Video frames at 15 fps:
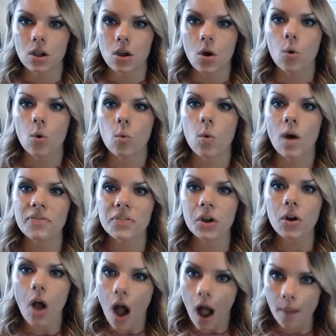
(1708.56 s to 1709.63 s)
what
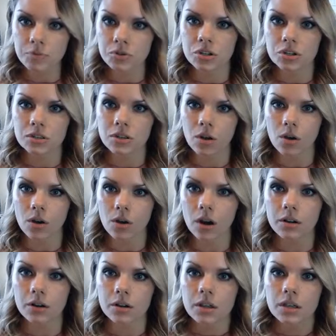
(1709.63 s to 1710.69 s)
their options
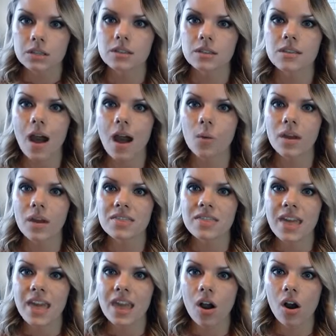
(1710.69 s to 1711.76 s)
are, so that way
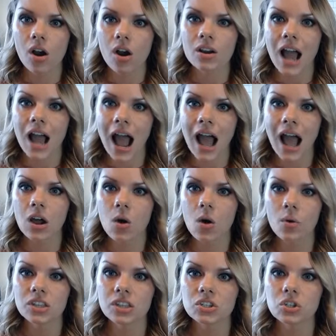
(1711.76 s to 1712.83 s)
they are not
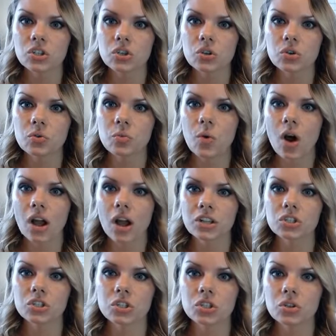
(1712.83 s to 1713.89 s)
going to want
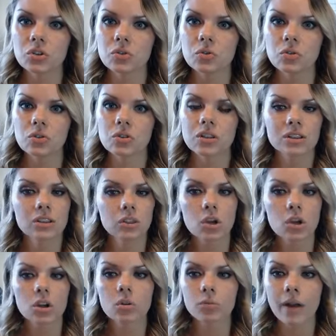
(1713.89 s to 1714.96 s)
to
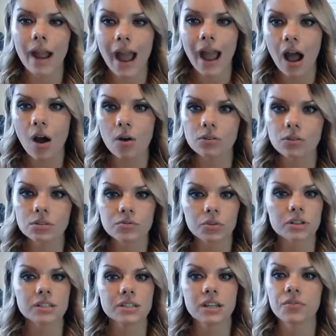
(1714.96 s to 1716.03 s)
look around for
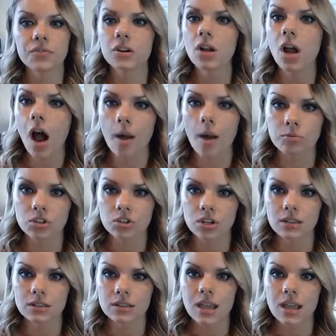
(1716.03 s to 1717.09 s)
different
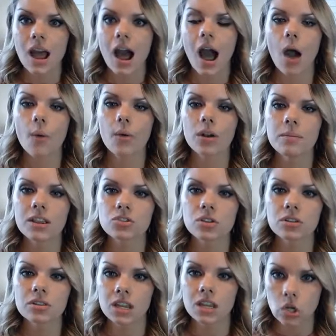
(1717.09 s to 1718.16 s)
options. I want to make
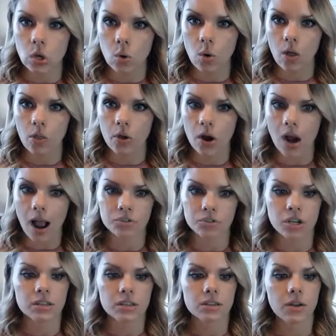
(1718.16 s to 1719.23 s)
sure they know all their
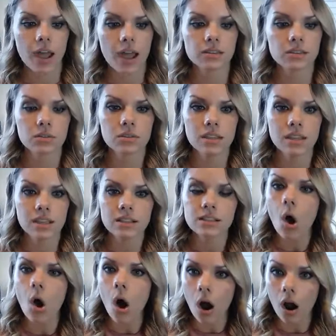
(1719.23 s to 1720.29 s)
options. Okay, so these
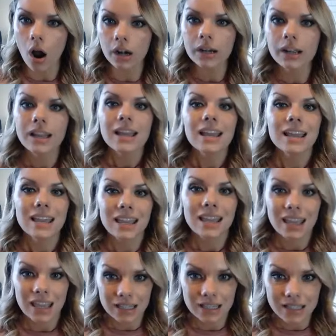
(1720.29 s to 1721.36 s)
are
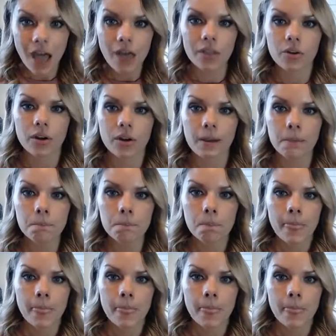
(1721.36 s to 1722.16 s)
in Telegram.